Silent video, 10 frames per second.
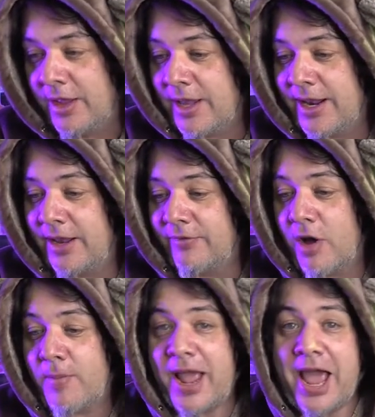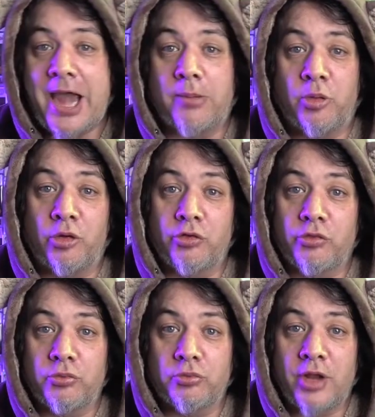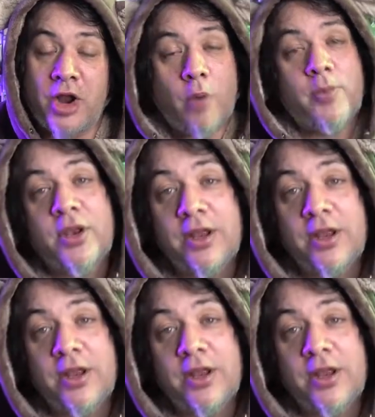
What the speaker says: and I love all my animals, and I hope you